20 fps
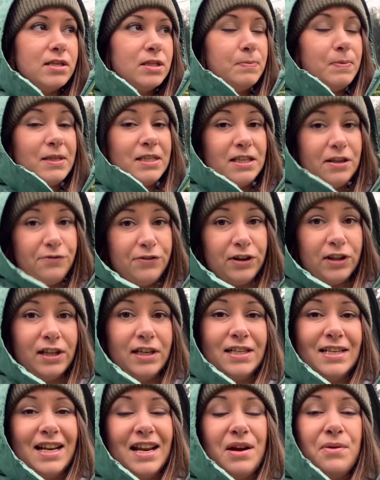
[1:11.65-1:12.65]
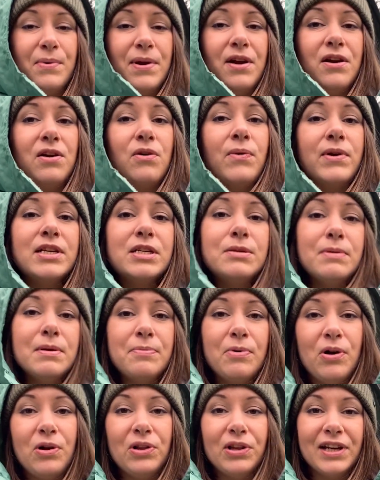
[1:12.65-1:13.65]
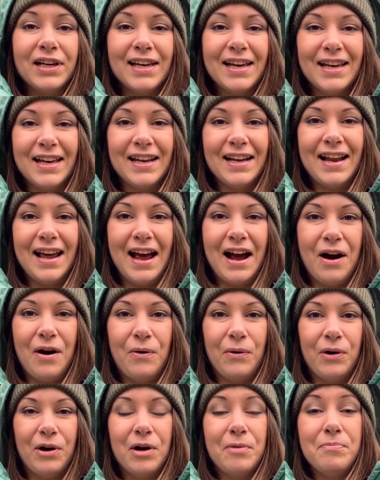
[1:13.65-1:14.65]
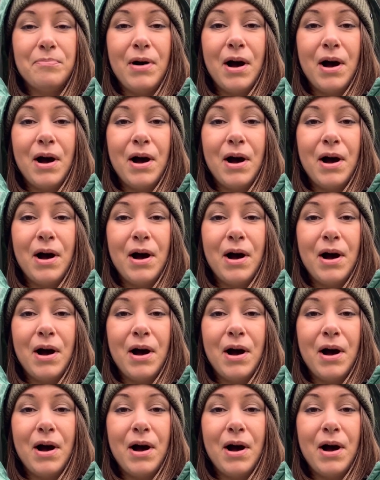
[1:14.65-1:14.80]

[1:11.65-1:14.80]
Specifically today, we are going to be pulling in our